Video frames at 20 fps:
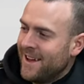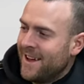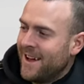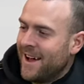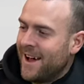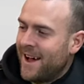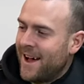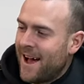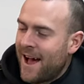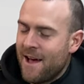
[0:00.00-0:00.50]

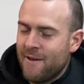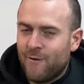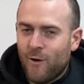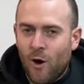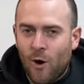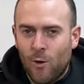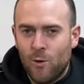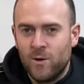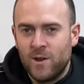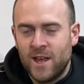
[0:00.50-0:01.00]
I've
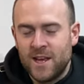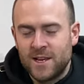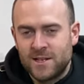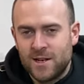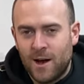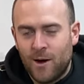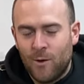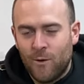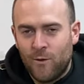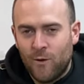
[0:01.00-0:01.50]
owned this
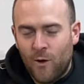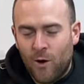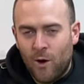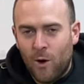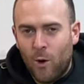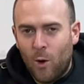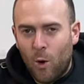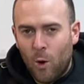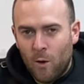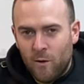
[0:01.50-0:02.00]
now
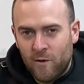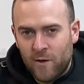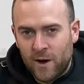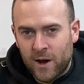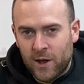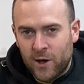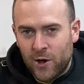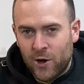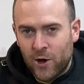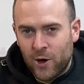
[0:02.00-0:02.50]
for over
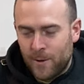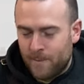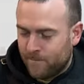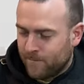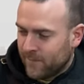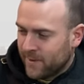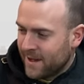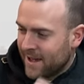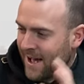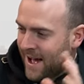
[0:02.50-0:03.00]
a year,
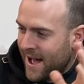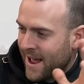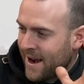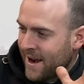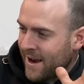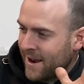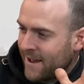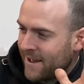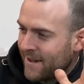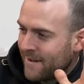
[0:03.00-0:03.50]

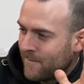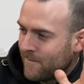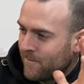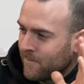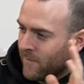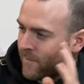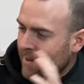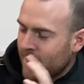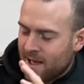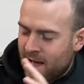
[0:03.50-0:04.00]
and
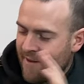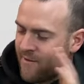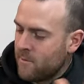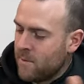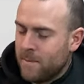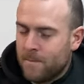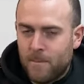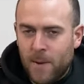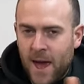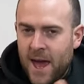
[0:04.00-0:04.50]
I haven't
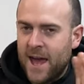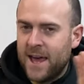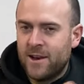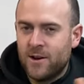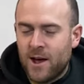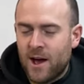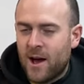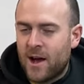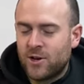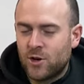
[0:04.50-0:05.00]
been paid
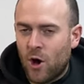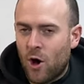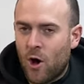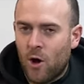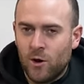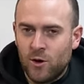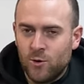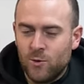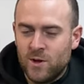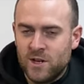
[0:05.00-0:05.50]
at
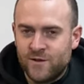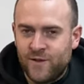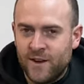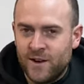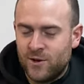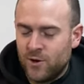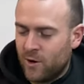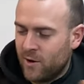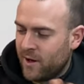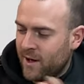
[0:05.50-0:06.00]
all to do this
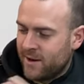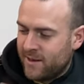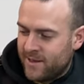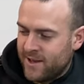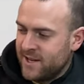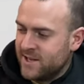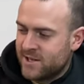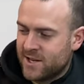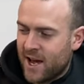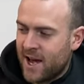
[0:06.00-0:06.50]
video.
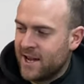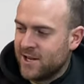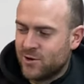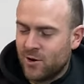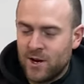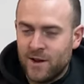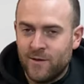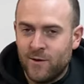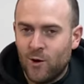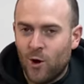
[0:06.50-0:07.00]
These guys
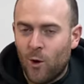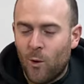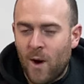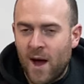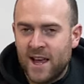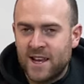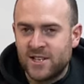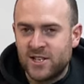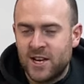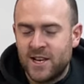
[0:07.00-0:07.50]
don't even know
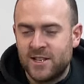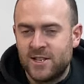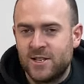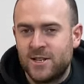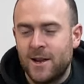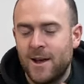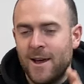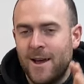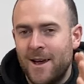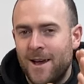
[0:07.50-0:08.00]
why I
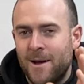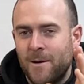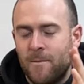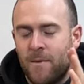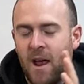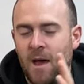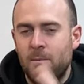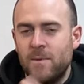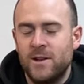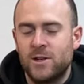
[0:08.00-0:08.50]
exist,
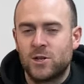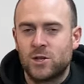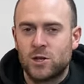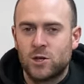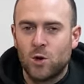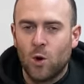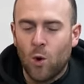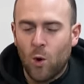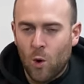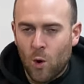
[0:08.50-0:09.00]
but I've been
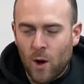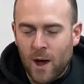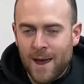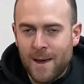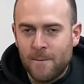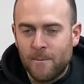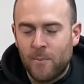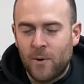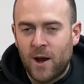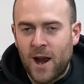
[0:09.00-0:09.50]
so
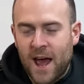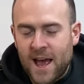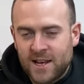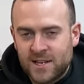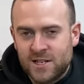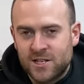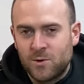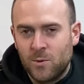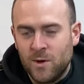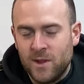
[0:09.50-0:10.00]

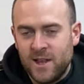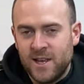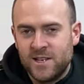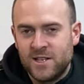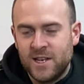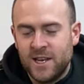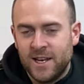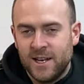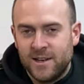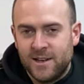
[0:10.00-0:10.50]
impressed with
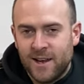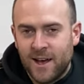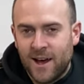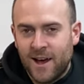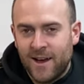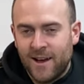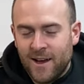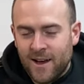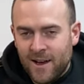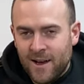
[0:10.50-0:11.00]
this
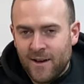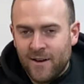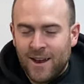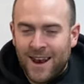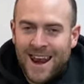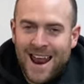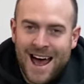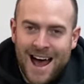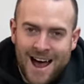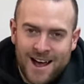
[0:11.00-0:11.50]
heater
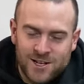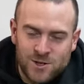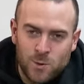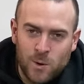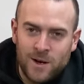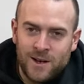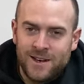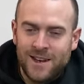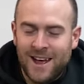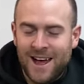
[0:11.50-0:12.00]
last
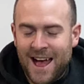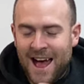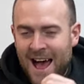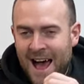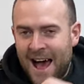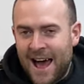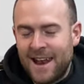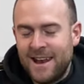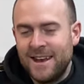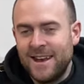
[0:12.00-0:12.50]
winter
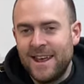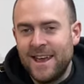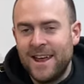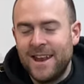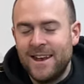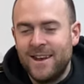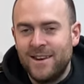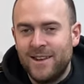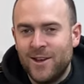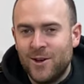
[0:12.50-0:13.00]
and
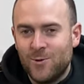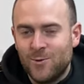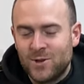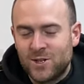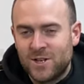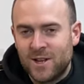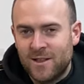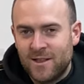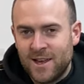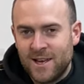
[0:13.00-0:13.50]
in
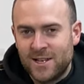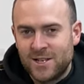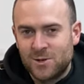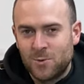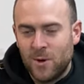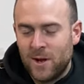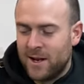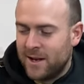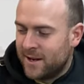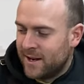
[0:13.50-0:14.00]
use
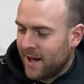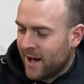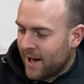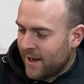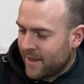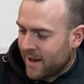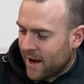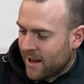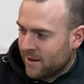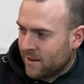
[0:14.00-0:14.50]
this winter
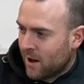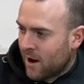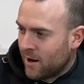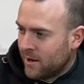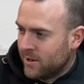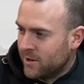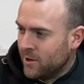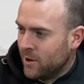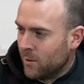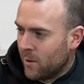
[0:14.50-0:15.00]
that I
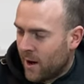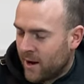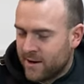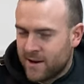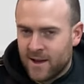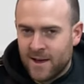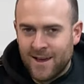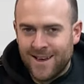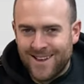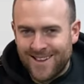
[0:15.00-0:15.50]
thought, you know
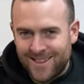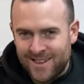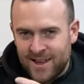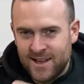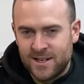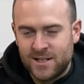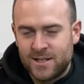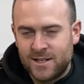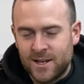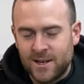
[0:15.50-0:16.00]
what,
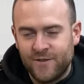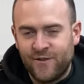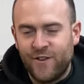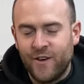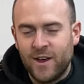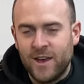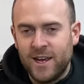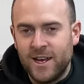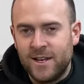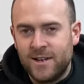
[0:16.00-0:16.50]
this
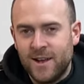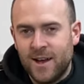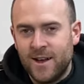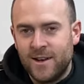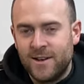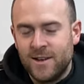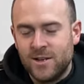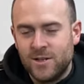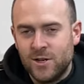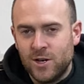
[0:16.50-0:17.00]

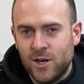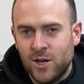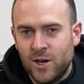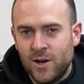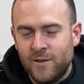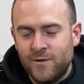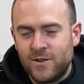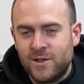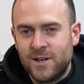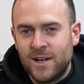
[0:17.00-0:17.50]
heater
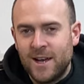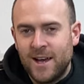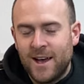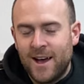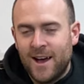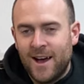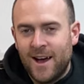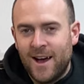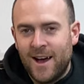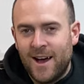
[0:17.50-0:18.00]
deserves
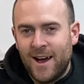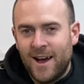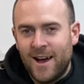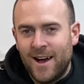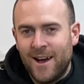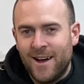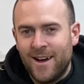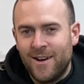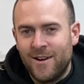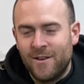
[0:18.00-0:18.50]

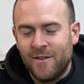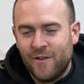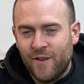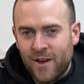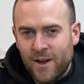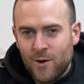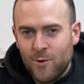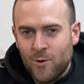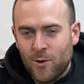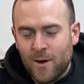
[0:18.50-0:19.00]
a
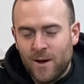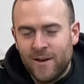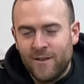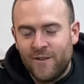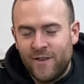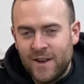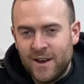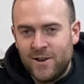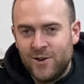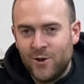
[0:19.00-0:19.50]
review
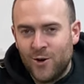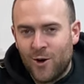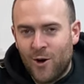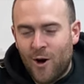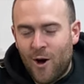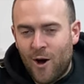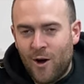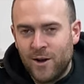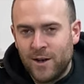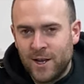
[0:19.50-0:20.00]
video
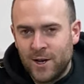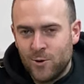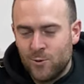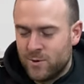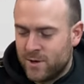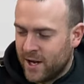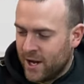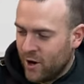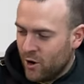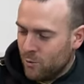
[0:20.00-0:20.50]
on
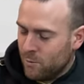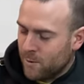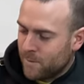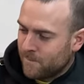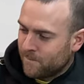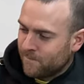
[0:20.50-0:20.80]
YouTube.